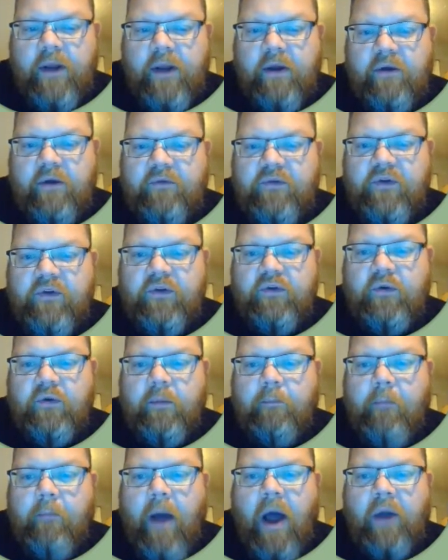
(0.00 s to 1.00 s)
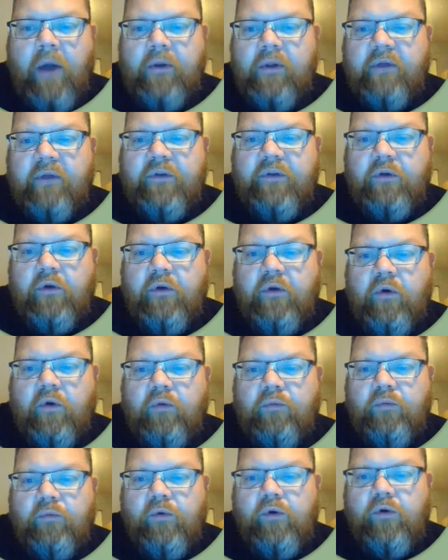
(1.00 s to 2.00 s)
Now, if you do a model of your
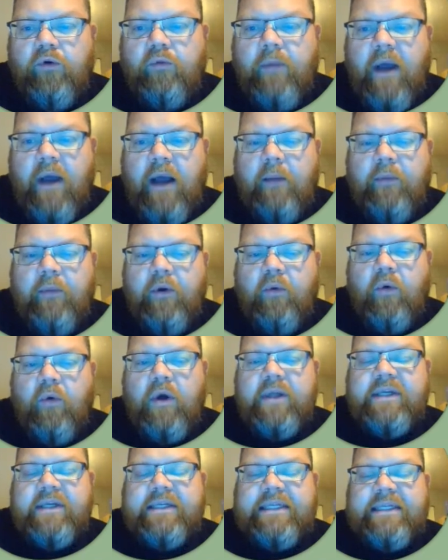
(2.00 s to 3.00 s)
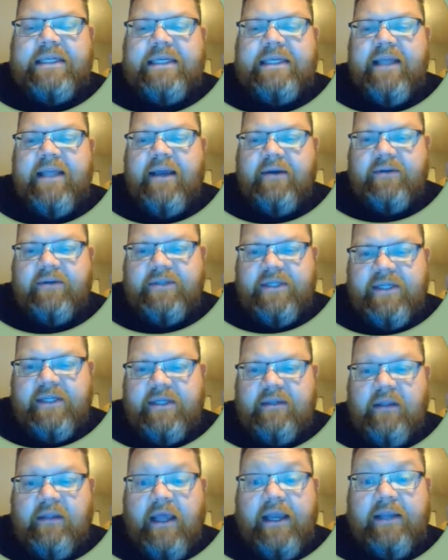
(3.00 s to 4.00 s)
own room, I'm going to want details in
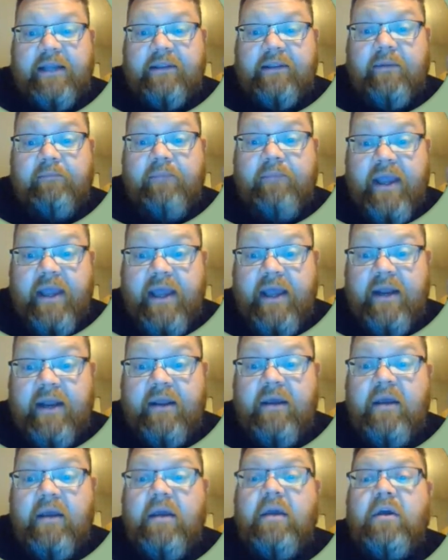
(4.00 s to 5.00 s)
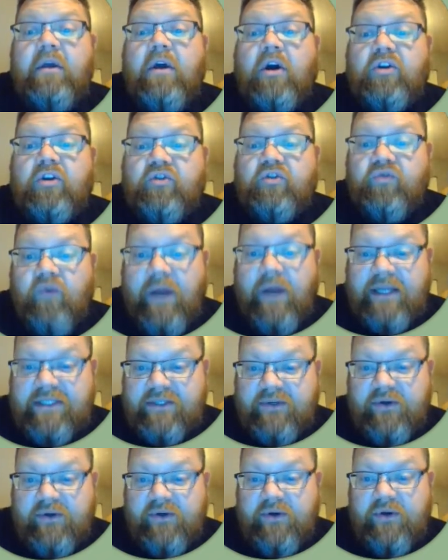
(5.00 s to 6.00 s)
it, like the bed, a
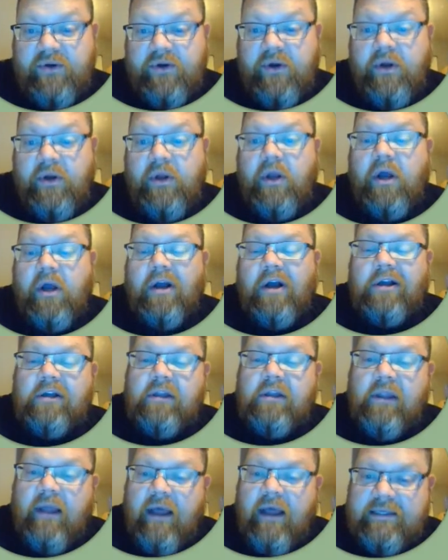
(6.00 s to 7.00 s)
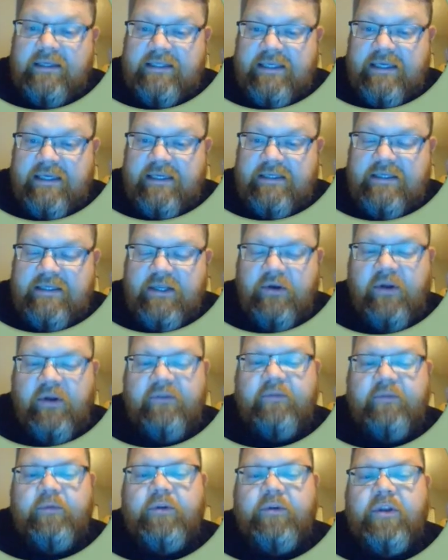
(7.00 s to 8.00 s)
dresser, a closet. You don't
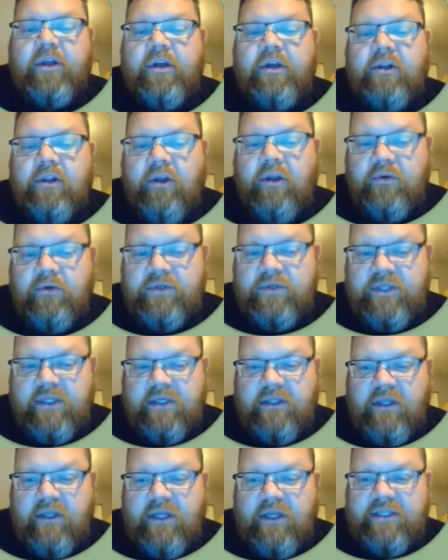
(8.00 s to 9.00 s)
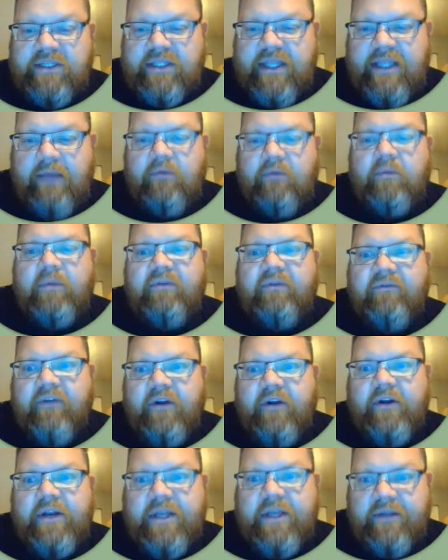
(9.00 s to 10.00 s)
have to put the clothes in the closet. That would be
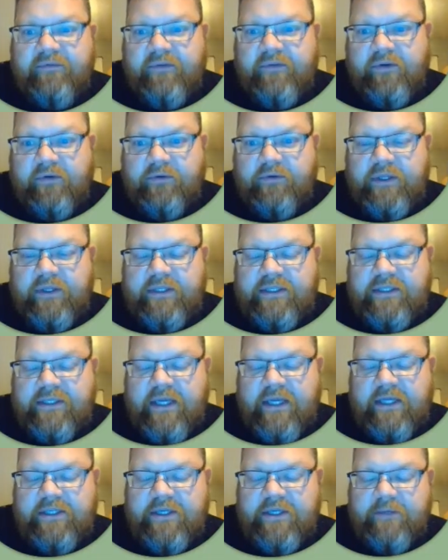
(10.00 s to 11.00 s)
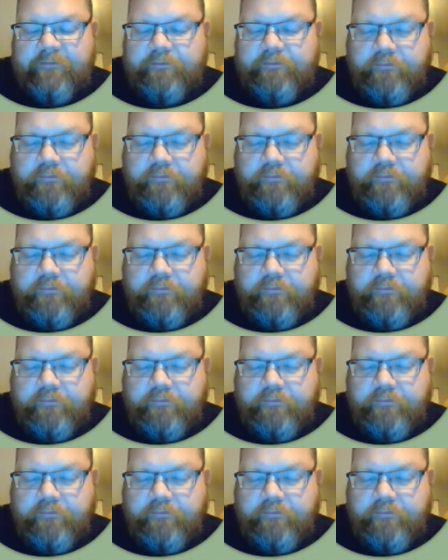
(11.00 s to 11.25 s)
very difficult in SketchUp.